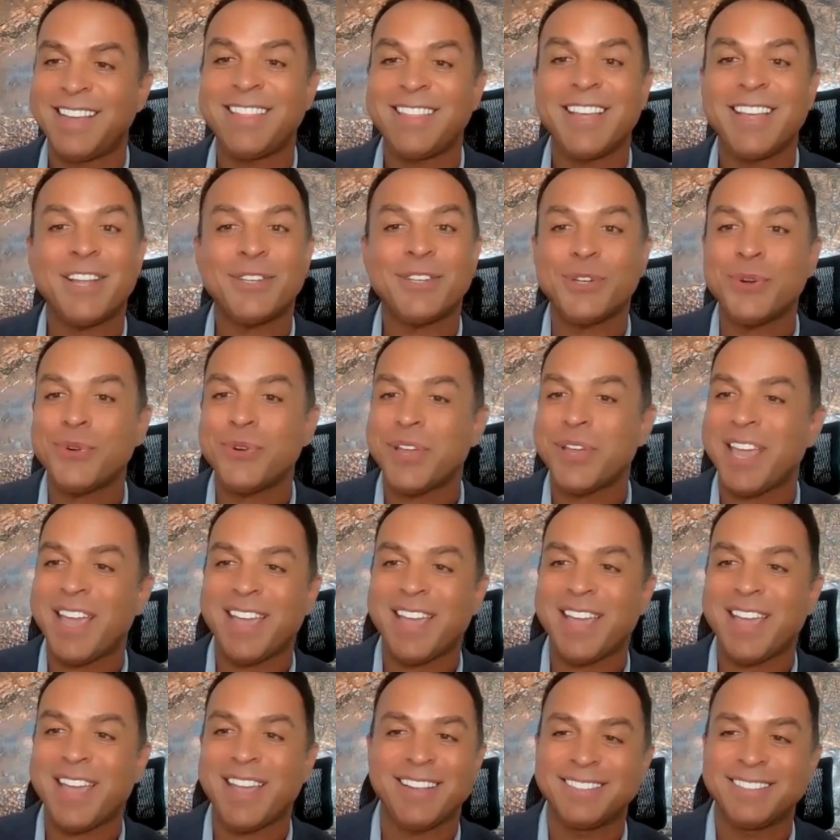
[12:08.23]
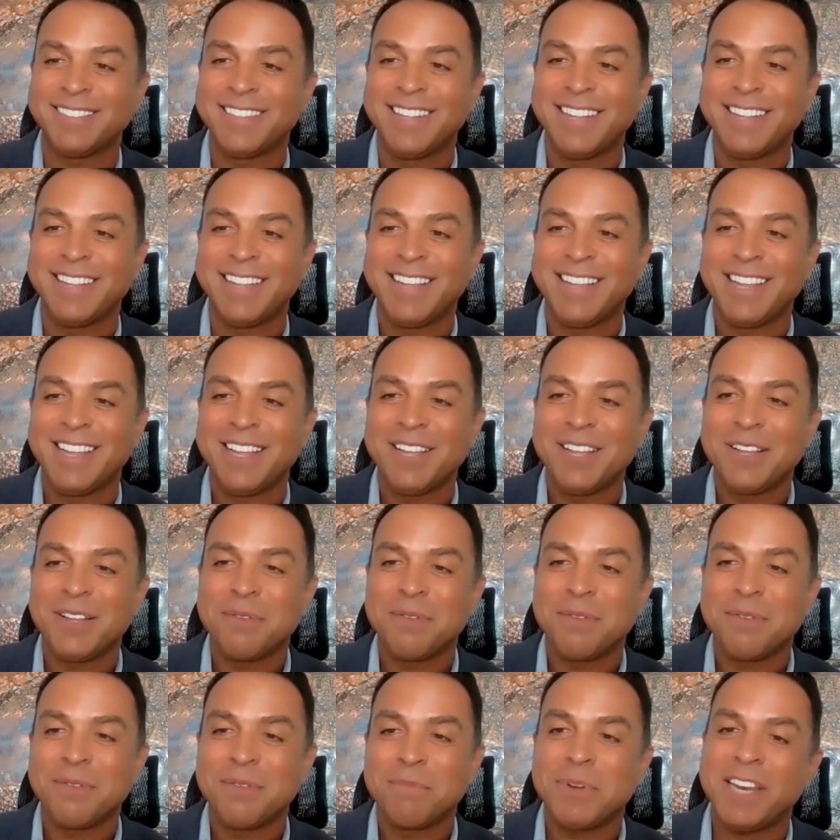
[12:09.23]
And that's okay.
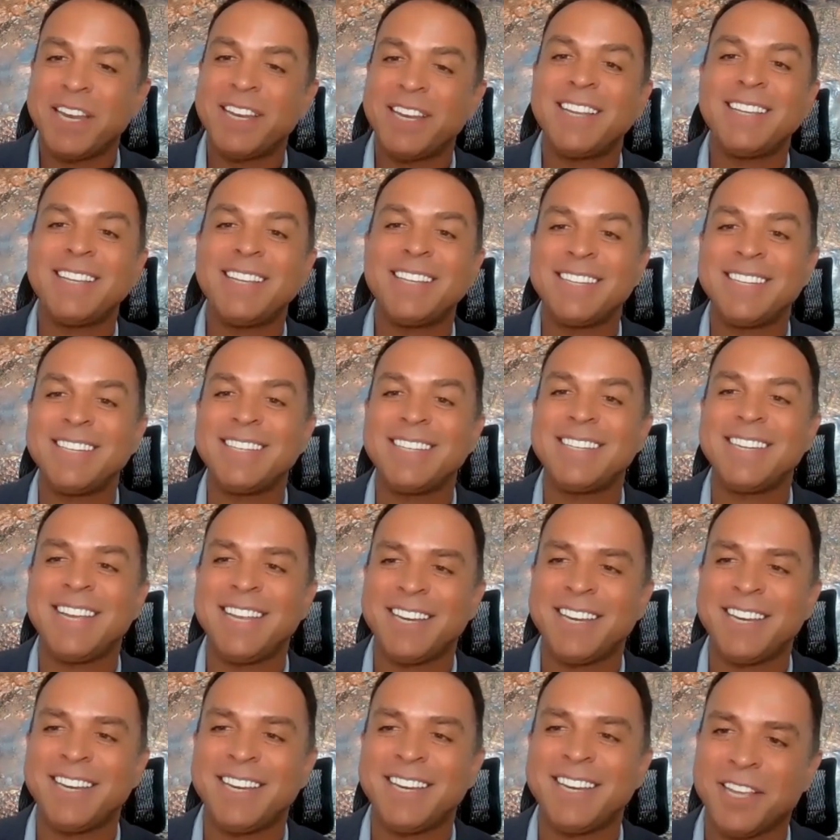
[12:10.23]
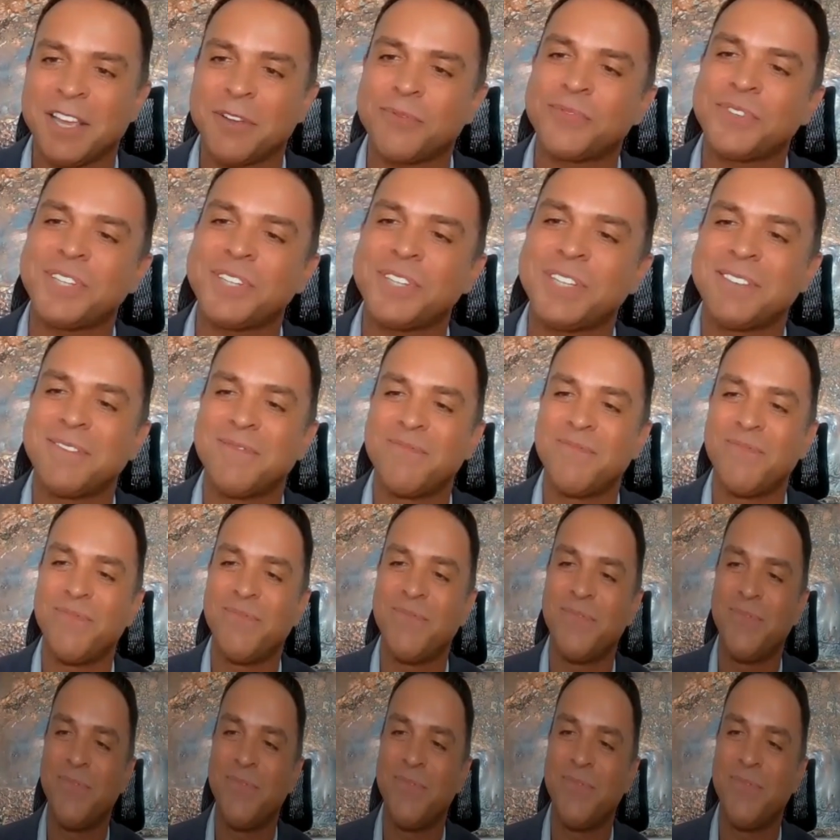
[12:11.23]
But it is indeed a gift.